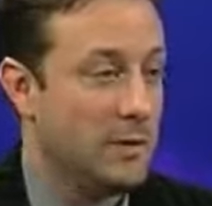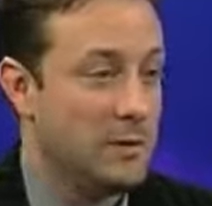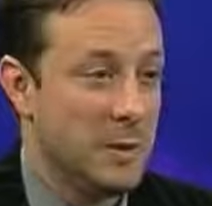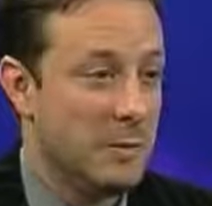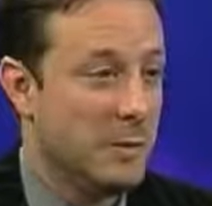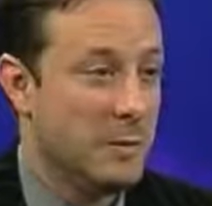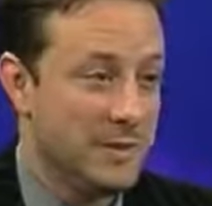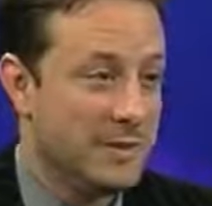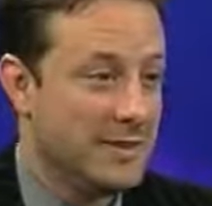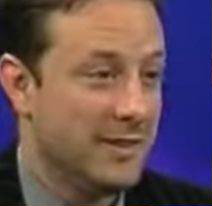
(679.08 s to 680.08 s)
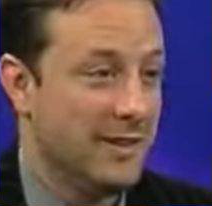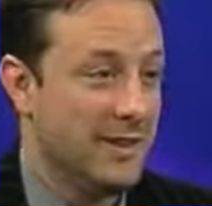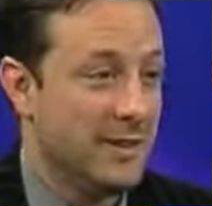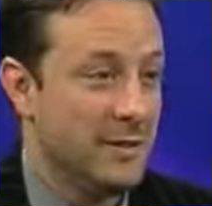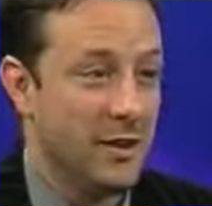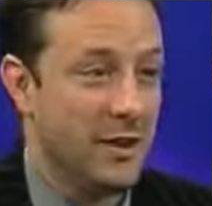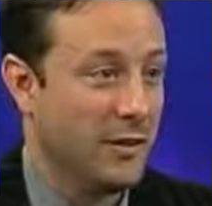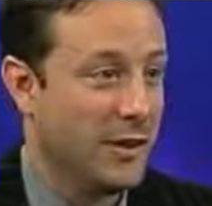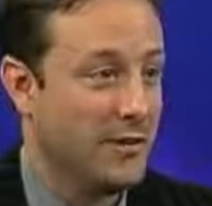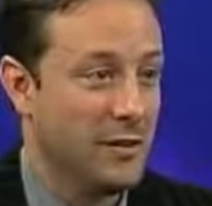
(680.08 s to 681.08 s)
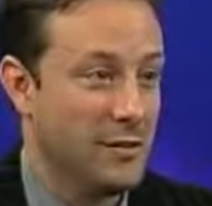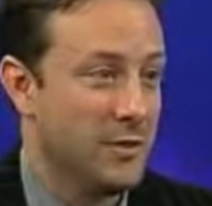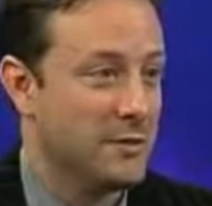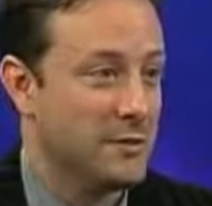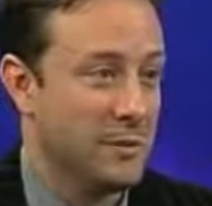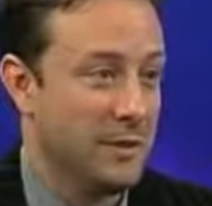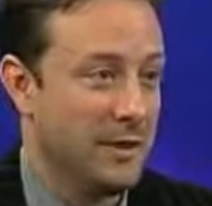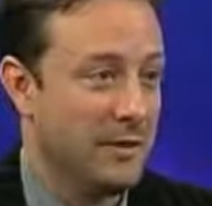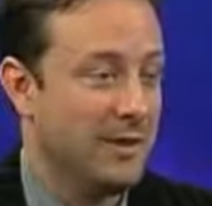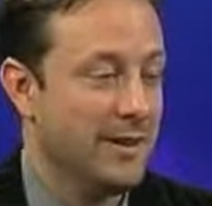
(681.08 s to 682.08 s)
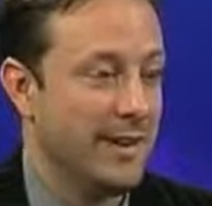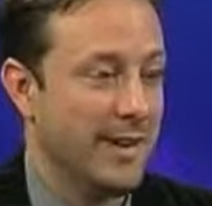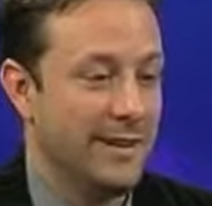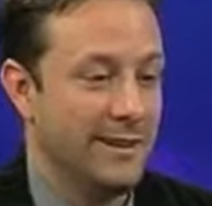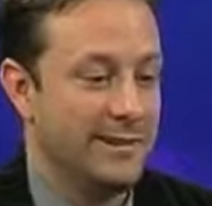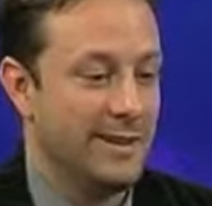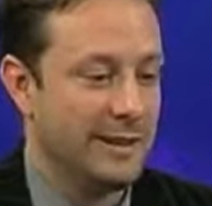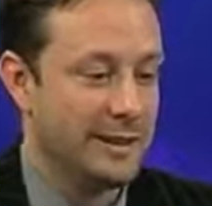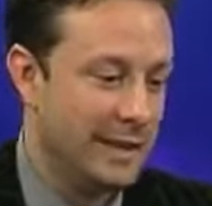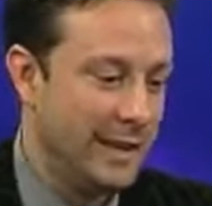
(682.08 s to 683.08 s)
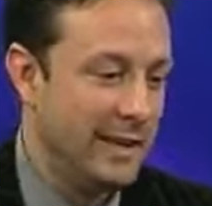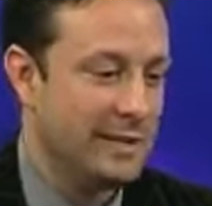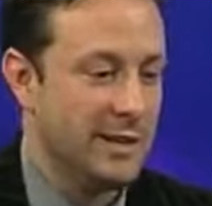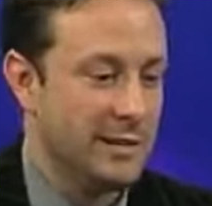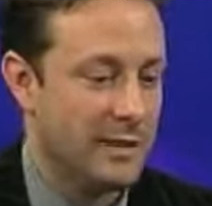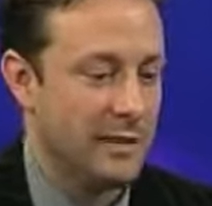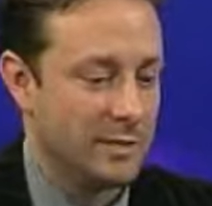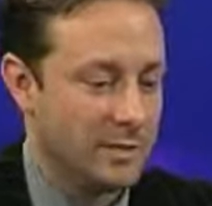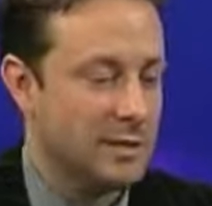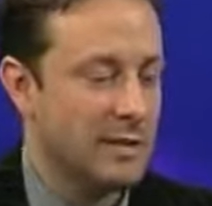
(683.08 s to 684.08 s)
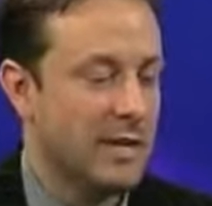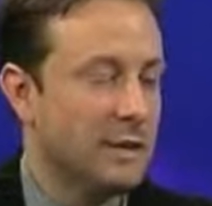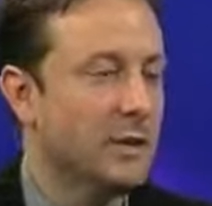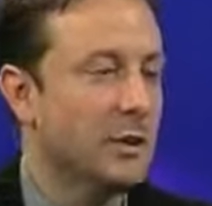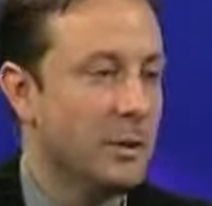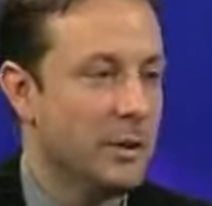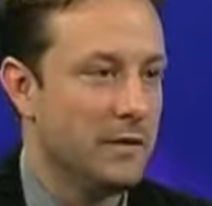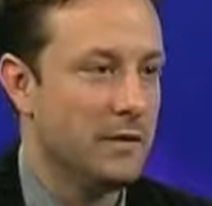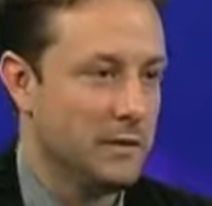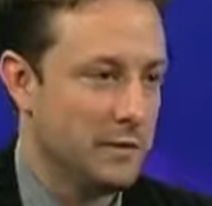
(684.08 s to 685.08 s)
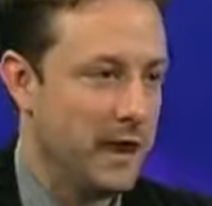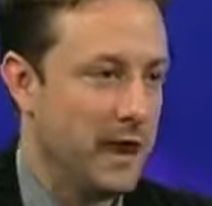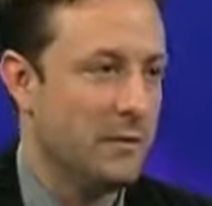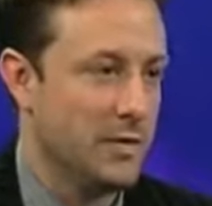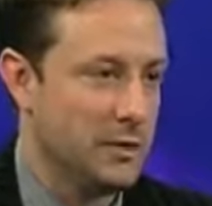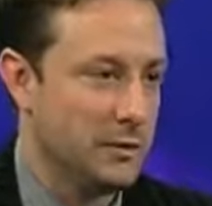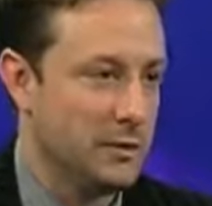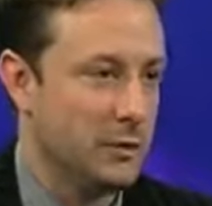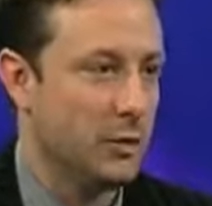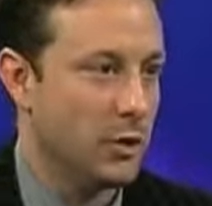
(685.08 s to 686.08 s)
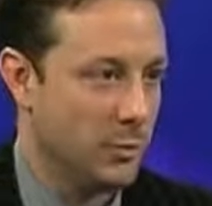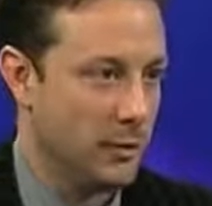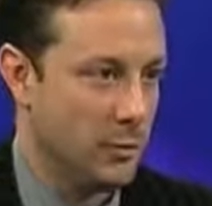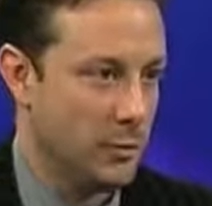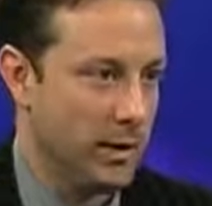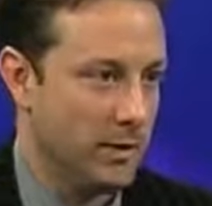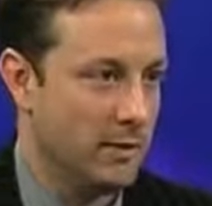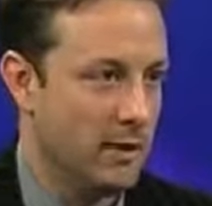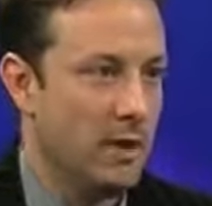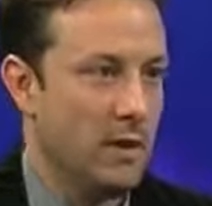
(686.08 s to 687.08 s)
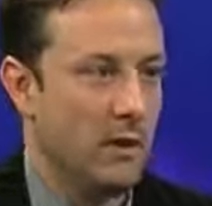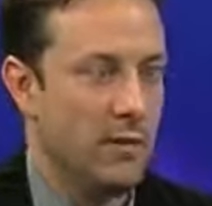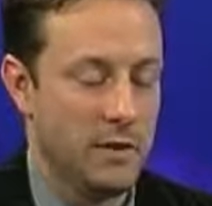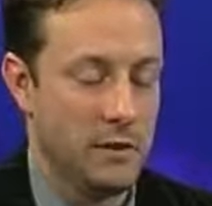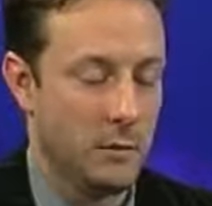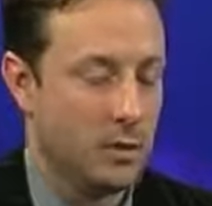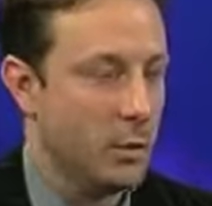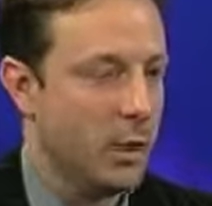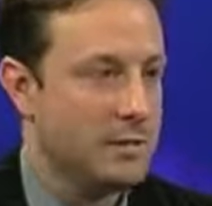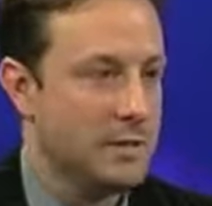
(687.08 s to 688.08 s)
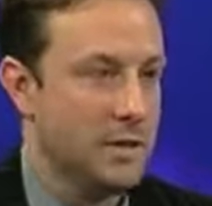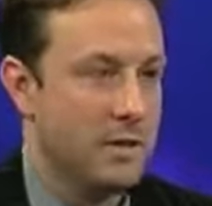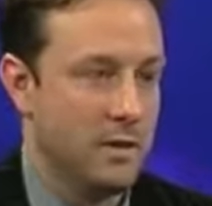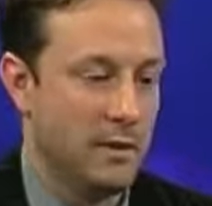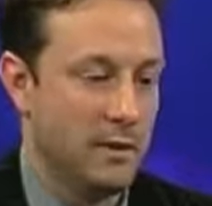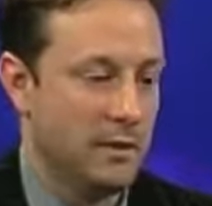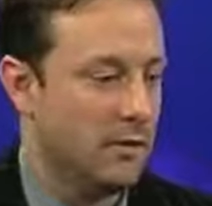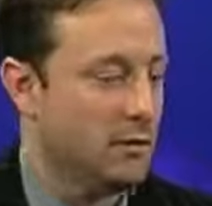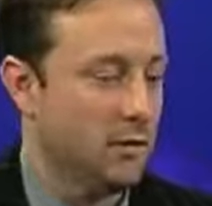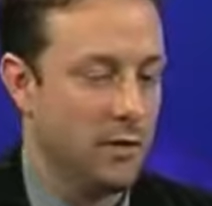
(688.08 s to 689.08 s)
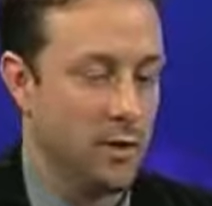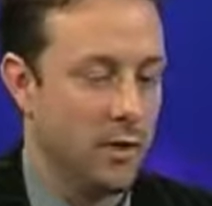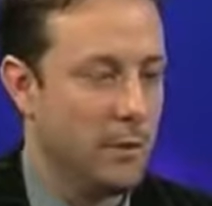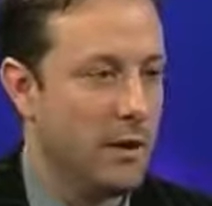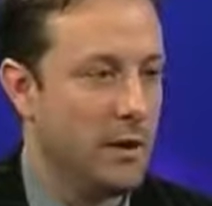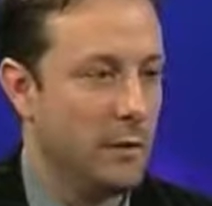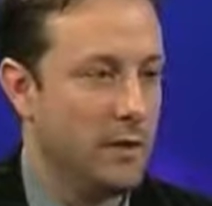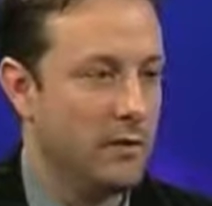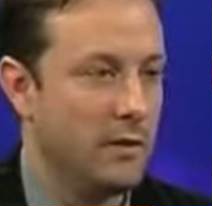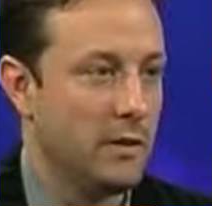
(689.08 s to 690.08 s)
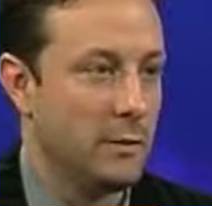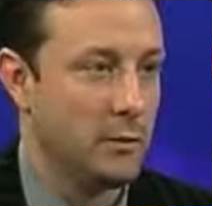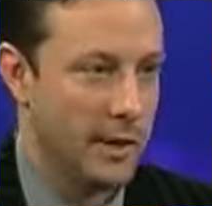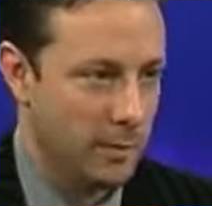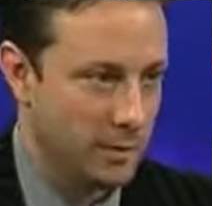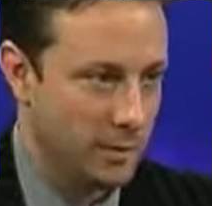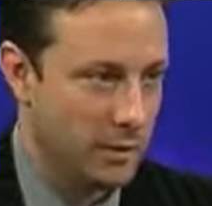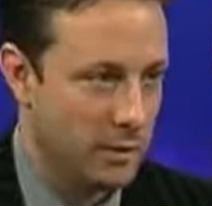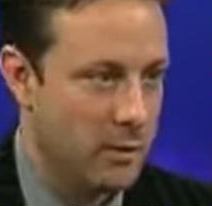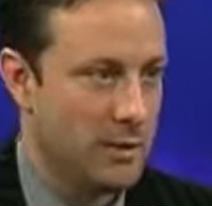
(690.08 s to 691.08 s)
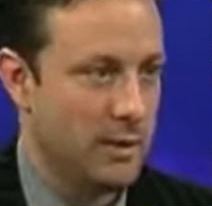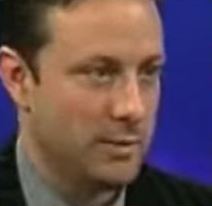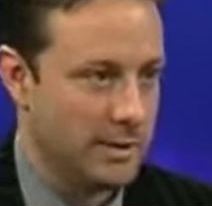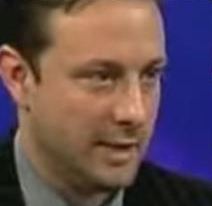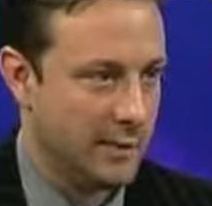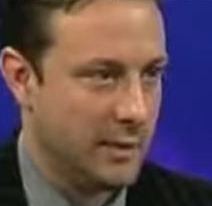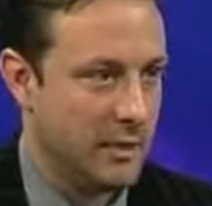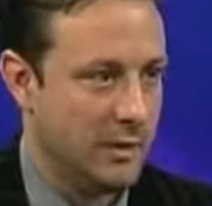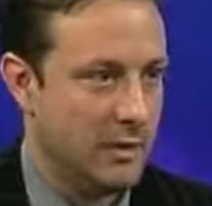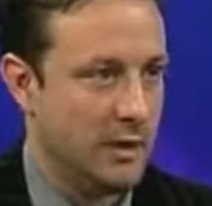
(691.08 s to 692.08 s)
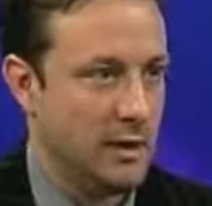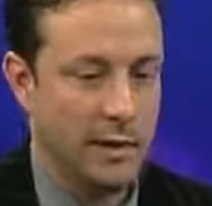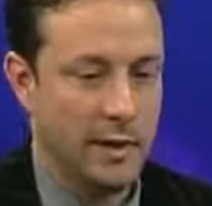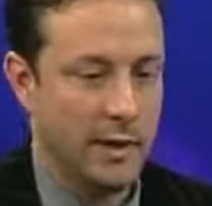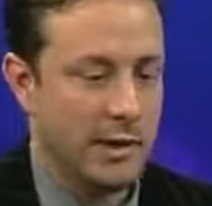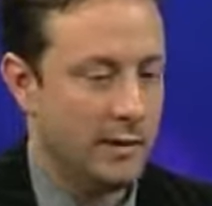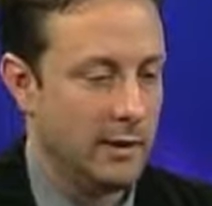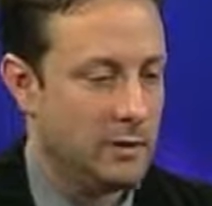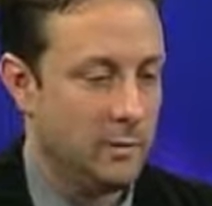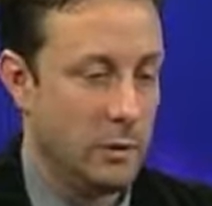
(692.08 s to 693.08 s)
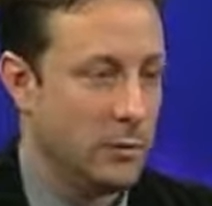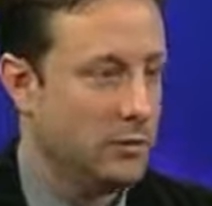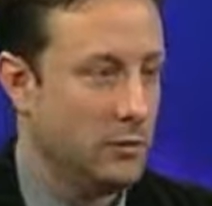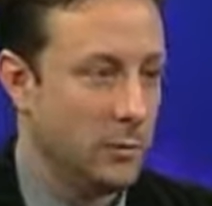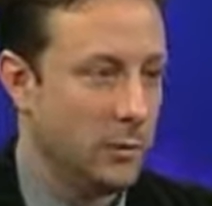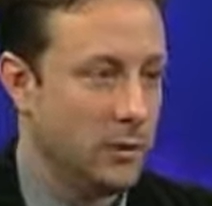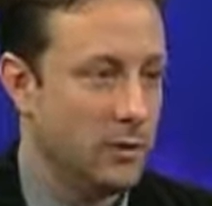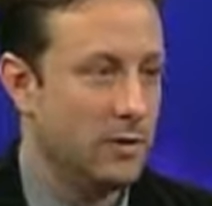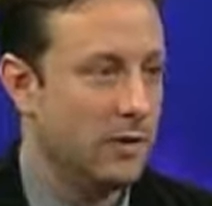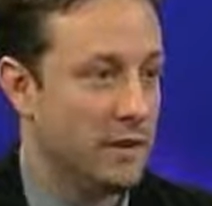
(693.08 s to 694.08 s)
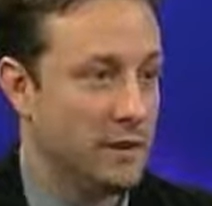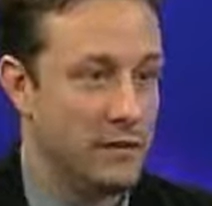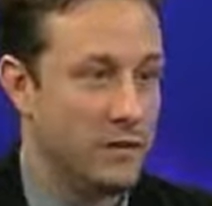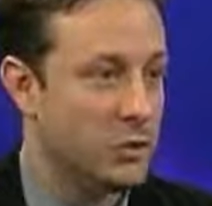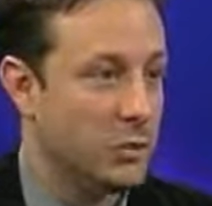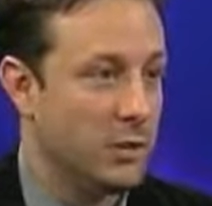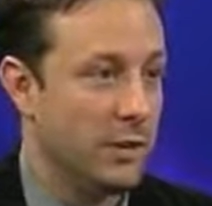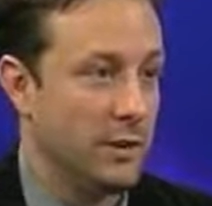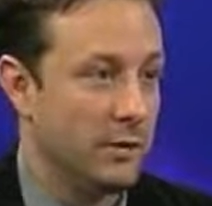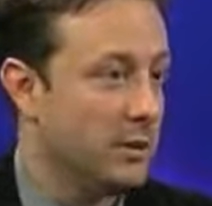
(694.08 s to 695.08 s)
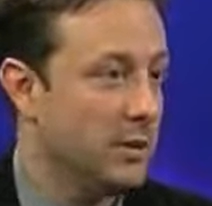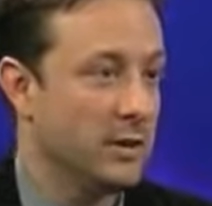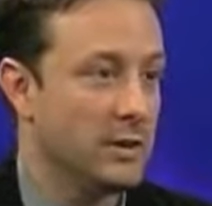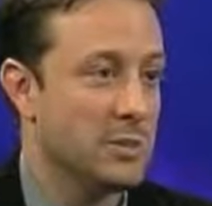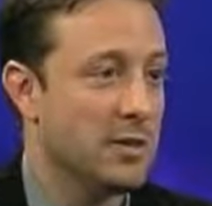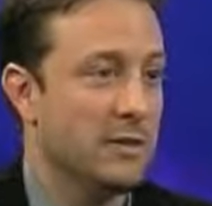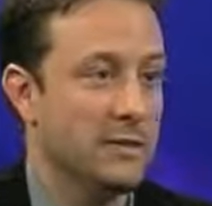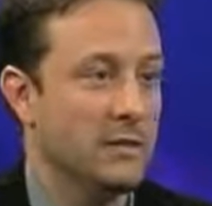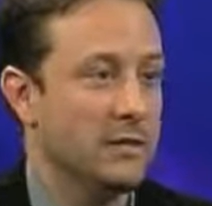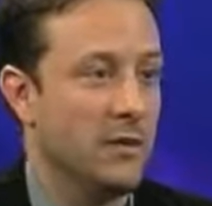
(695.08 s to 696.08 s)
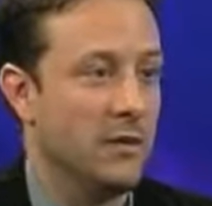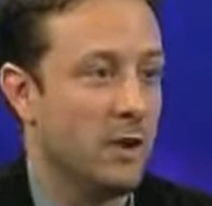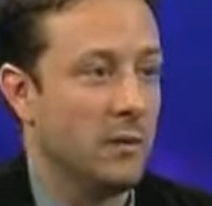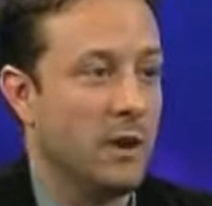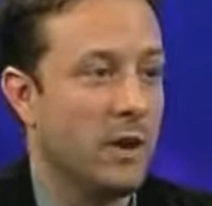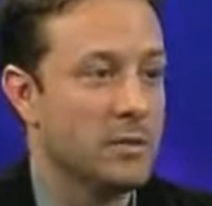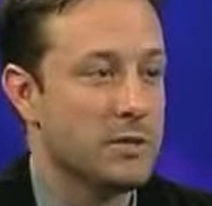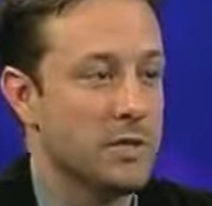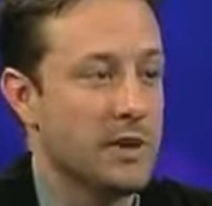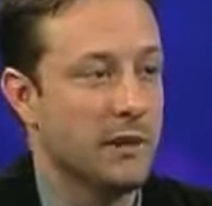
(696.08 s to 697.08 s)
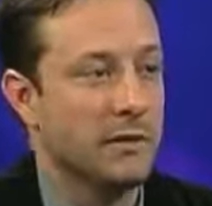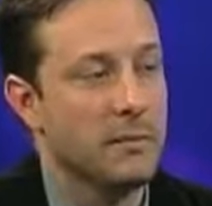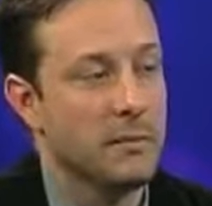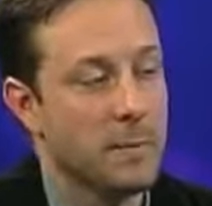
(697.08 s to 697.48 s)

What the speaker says: these people are busy and they've got a lot of other things on their plate, and it does take a little bit of time investment to learn about the brand. If they go to our website, they can learn all about it. We have our brand book where they can download it. And it's a beautiful book, very visual, and really explains all the options they have.